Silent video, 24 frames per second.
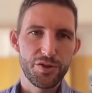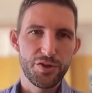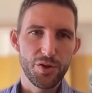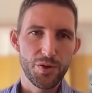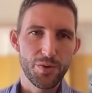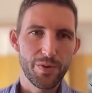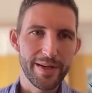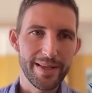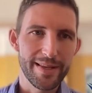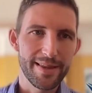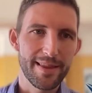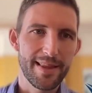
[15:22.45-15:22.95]

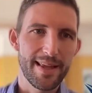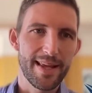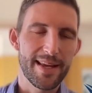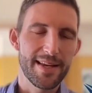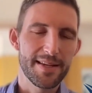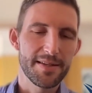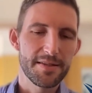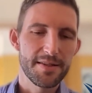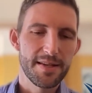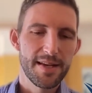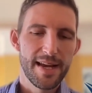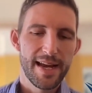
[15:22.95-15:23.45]
doing
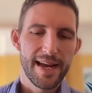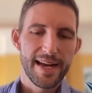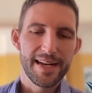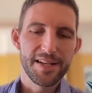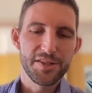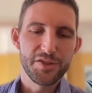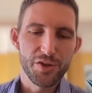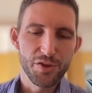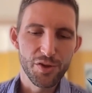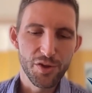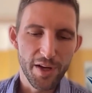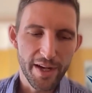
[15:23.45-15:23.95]
these and
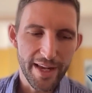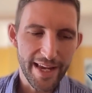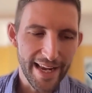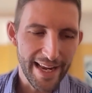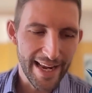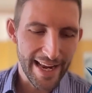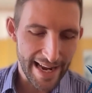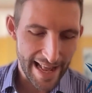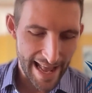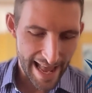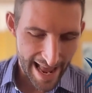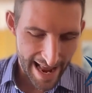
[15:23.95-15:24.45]
as you're
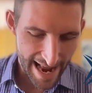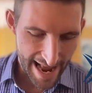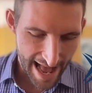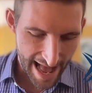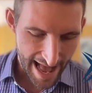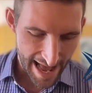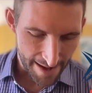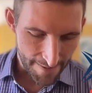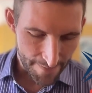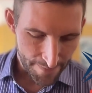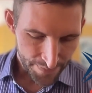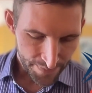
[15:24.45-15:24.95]
looking at
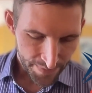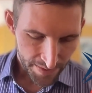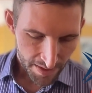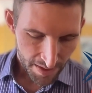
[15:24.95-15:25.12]
AI,